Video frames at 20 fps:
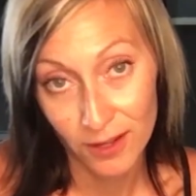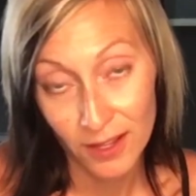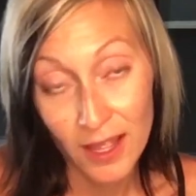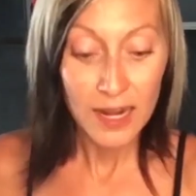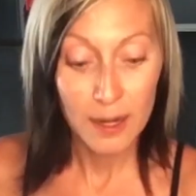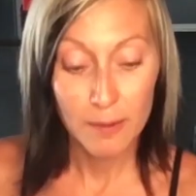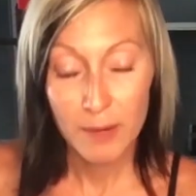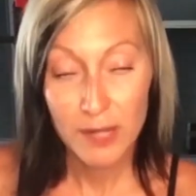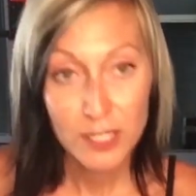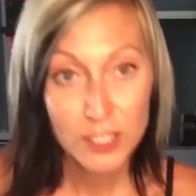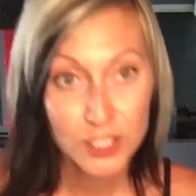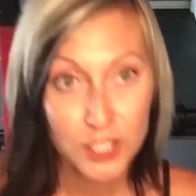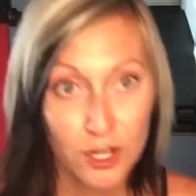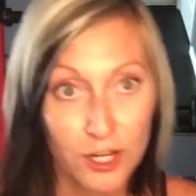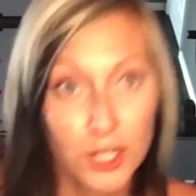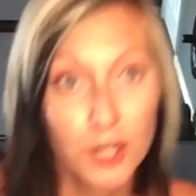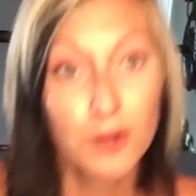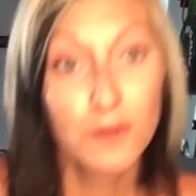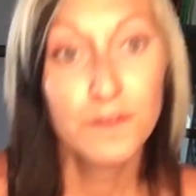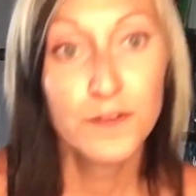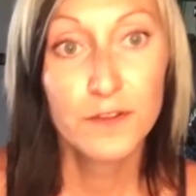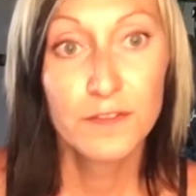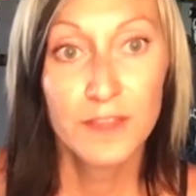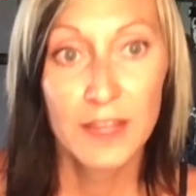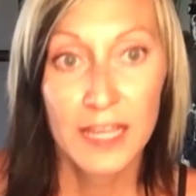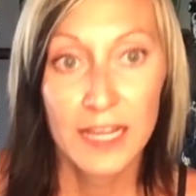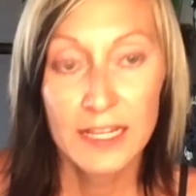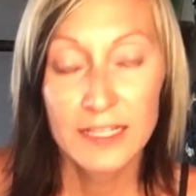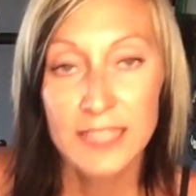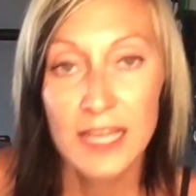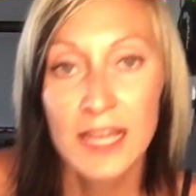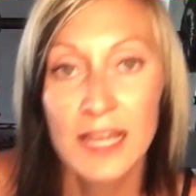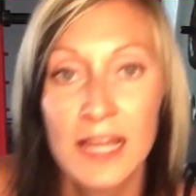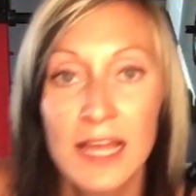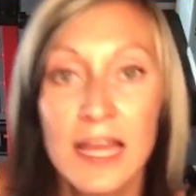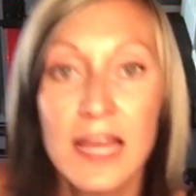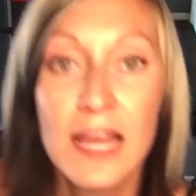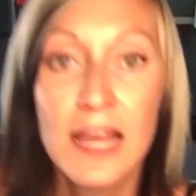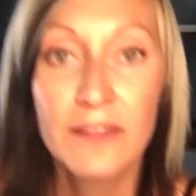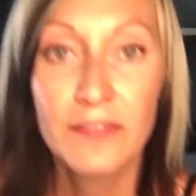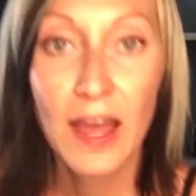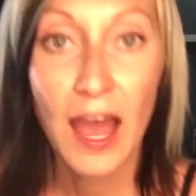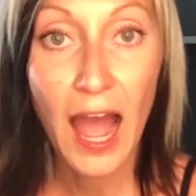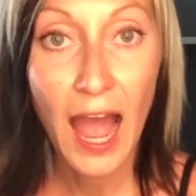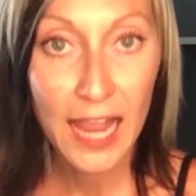I'm going to show you a few things that